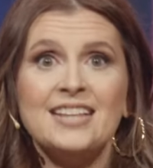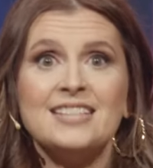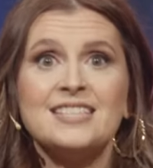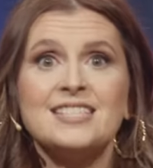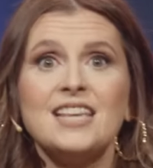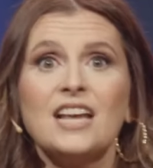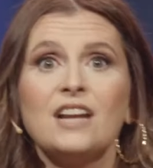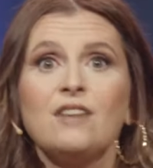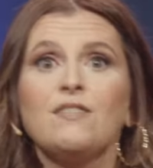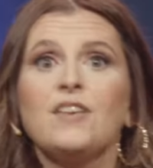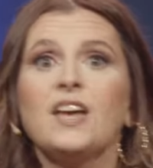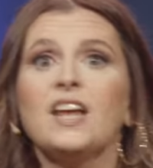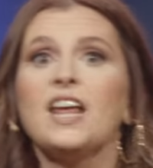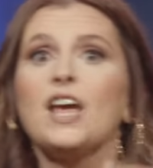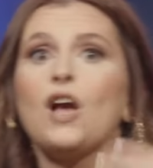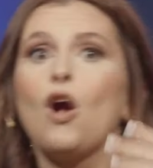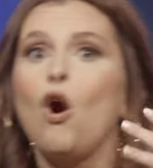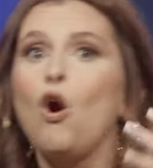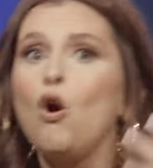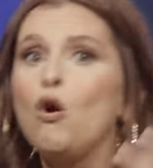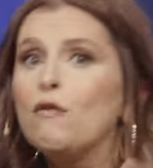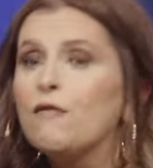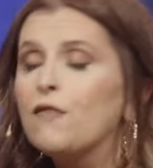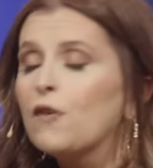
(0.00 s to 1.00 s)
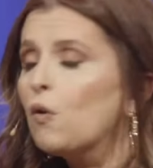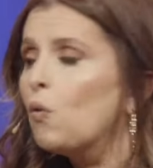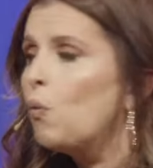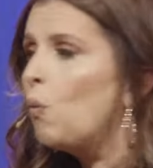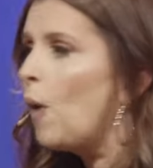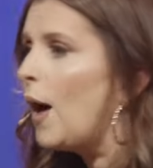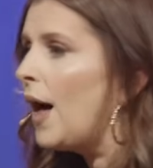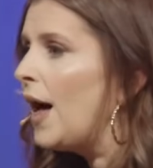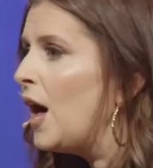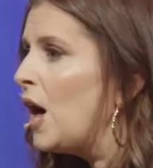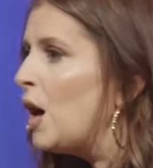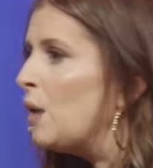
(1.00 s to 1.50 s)
instead of getting
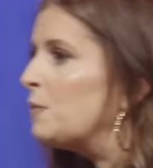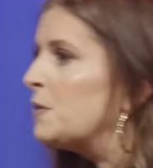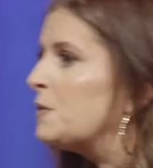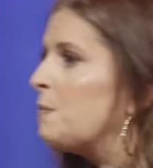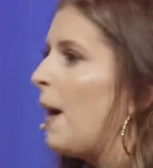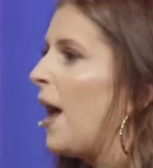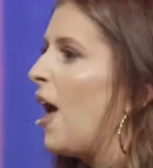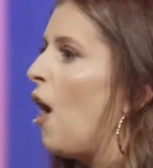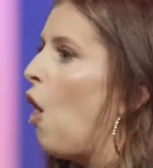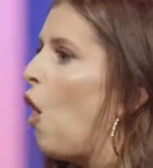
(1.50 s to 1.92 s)
overwhelmed by